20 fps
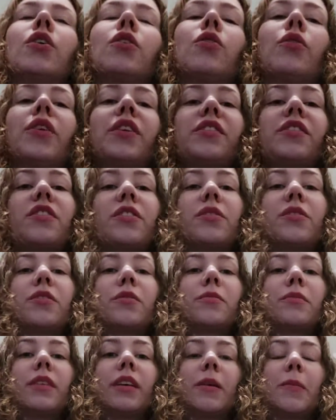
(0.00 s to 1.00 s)
going to do
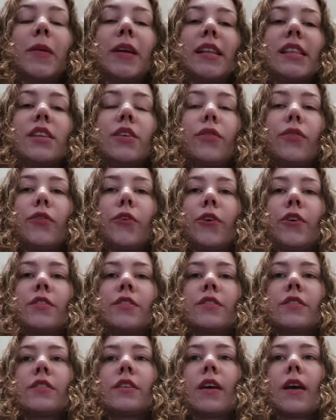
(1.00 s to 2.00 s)
something a bit
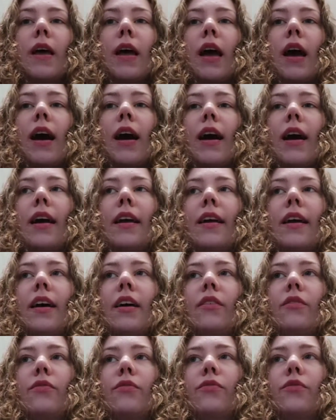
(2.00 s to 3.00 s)
different. I
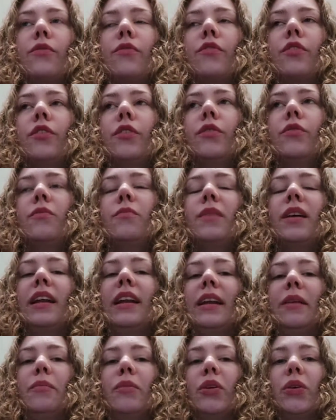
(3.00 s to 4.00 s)
have reviewed
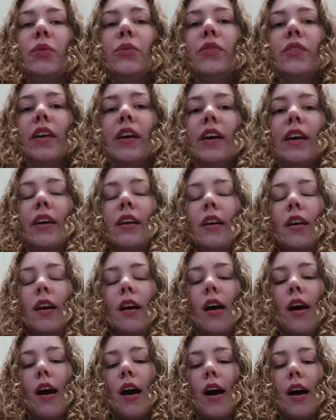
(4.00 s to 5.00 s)
mainly music,
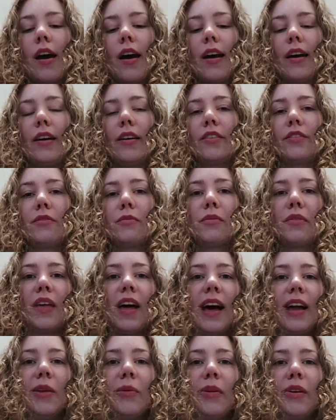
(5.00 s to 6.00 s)
some of
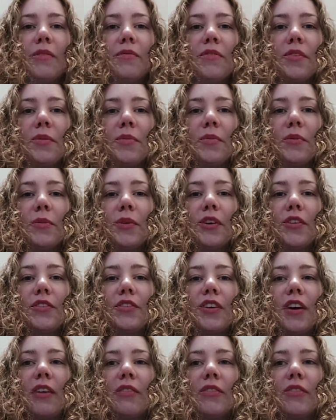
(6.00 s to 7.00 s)
the Halloween films
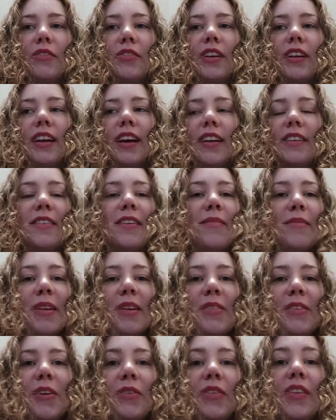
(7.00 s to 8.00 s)
which haven't really had
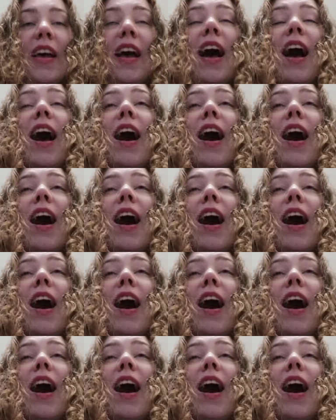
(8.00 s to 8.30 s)
many views.